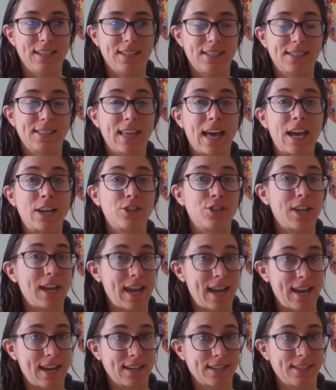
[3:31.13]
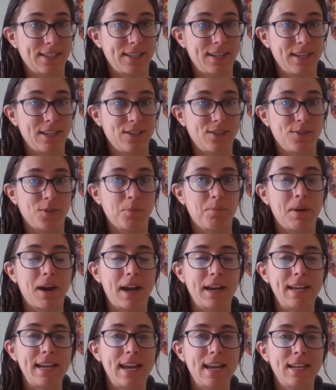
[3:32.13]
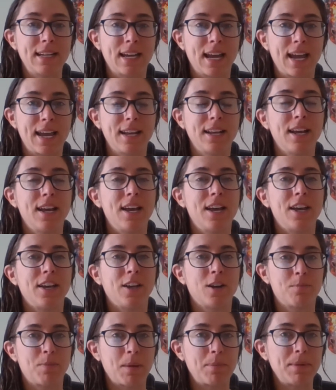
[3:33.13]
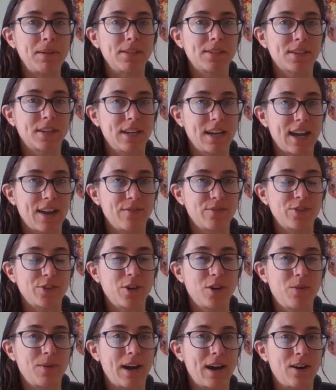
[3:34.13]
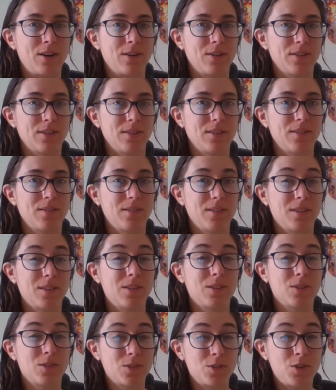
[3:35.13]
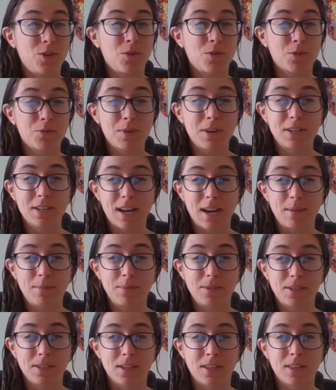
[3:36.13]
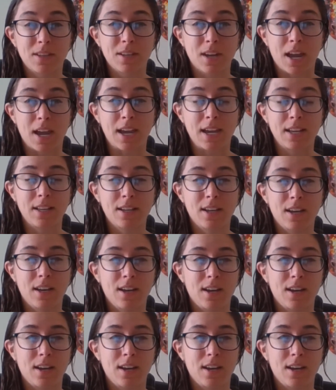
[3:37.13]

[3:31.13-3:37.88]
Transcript: slash accidents. So potty at night, your puppy is going to have to go out two or three times in the night.